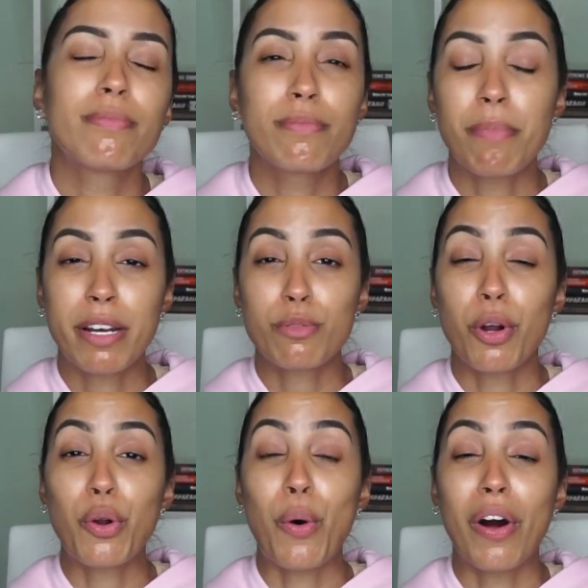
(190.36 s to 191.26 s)
Might as well
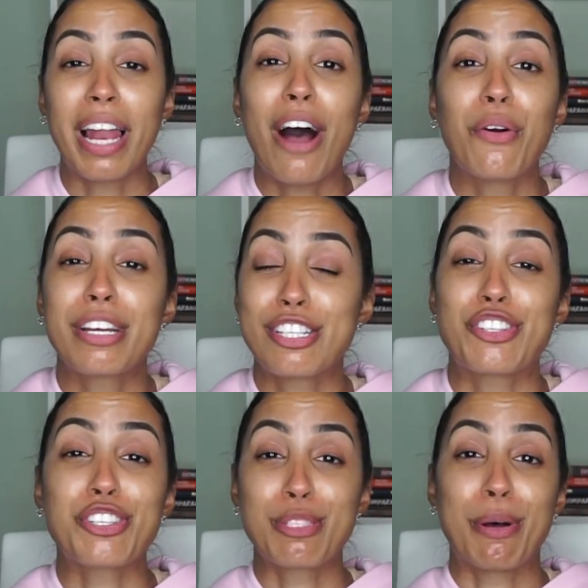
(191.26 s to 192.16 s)
go all out because it
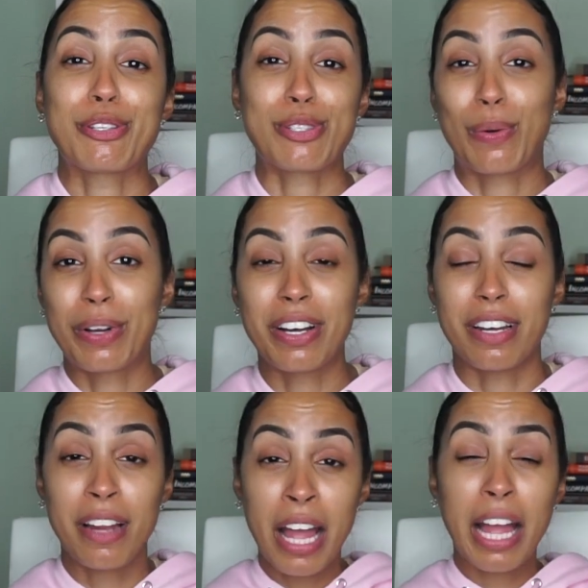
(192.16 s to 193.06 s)
just smells so good.
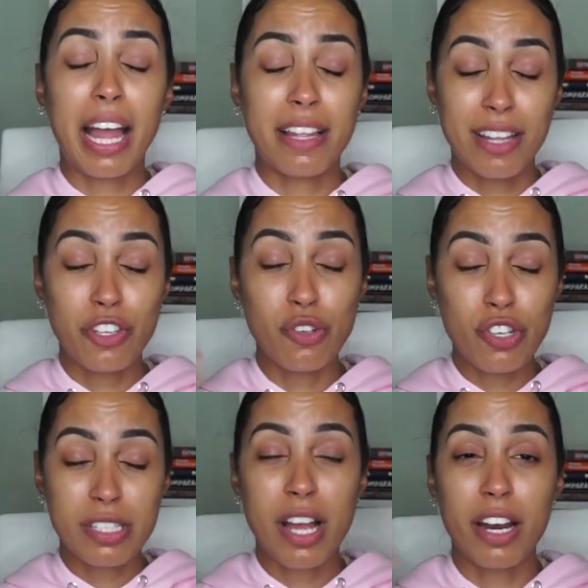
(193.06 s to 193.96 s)
And then you
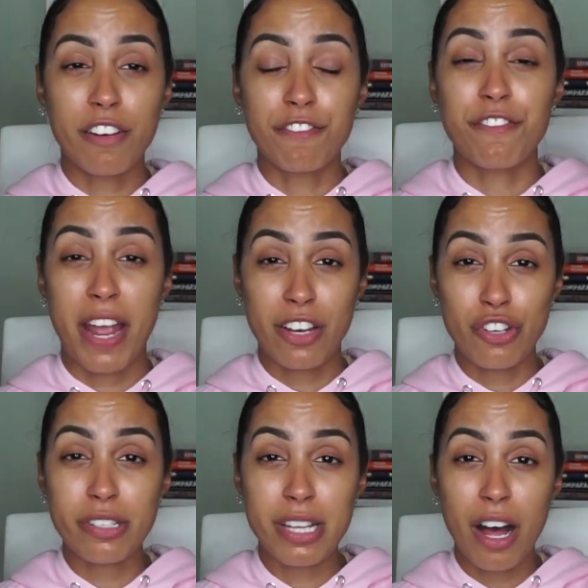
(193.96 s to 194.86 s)
just kind of fan
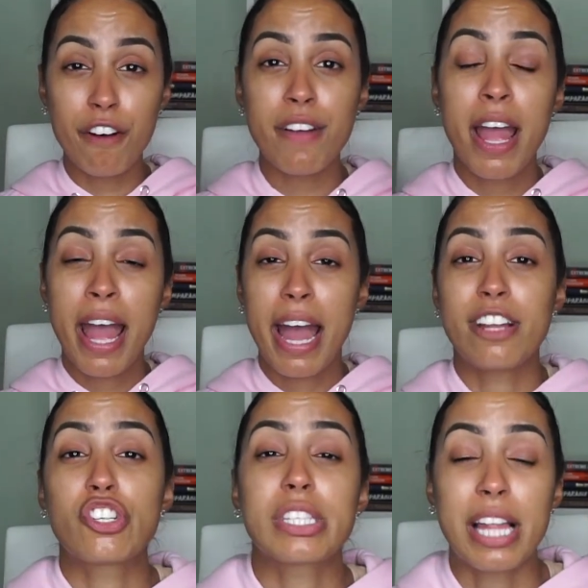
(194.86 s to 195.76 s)
yourself and
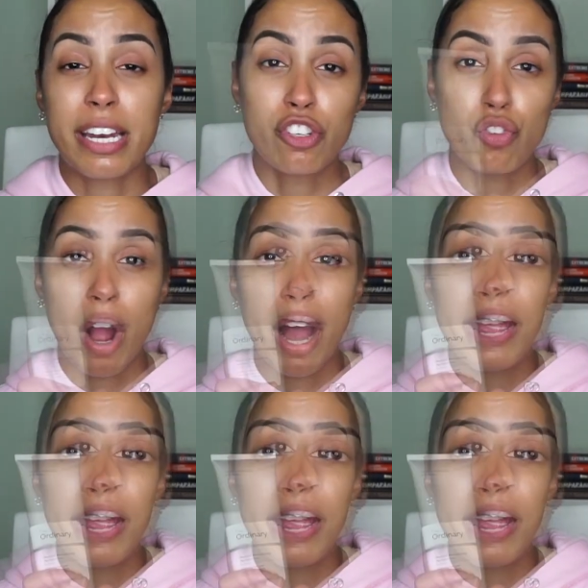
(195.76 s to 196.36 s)
just let it dry.